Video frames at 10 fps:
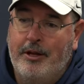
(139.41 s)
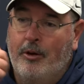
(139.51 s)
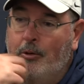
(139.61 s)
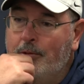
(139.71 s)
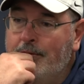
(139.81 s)

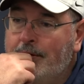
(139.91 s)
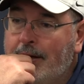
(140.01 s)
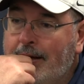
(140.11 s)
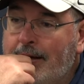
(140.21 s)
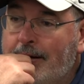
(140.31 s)
Golden
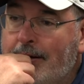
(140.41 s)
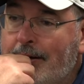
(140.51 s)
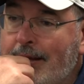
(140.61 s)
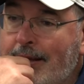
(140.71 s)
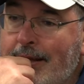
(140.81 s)

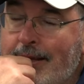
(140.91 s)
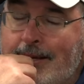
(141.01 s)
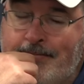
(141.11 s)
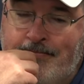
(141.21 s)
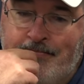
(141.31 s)
early in the